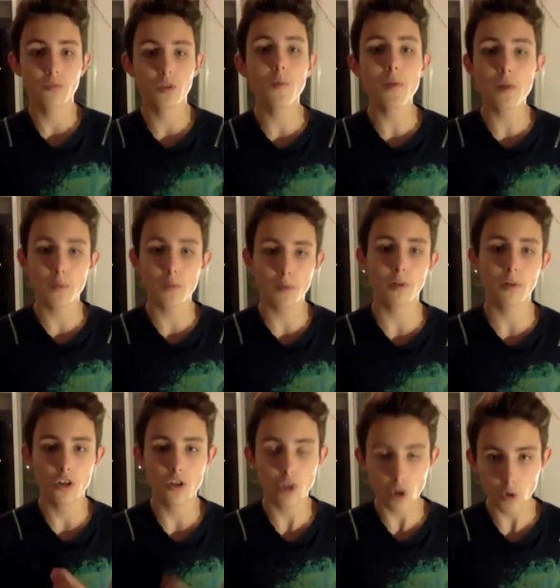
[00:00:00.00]
not many
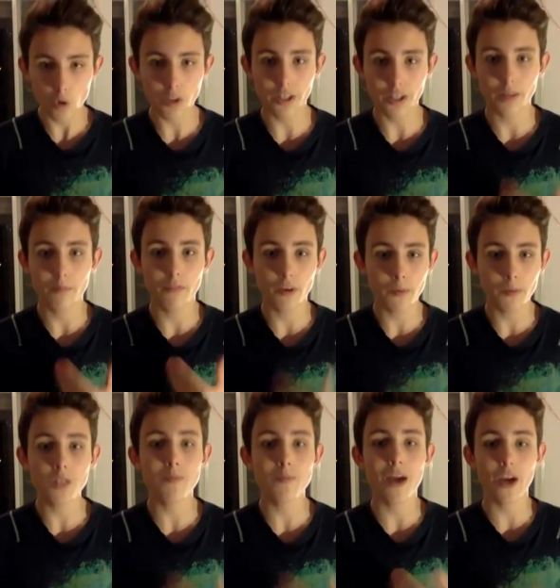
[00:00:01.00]
people know what
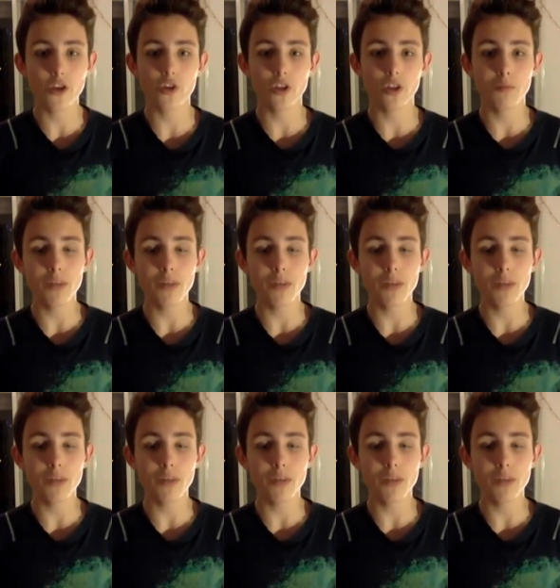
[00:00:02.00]
feminism actually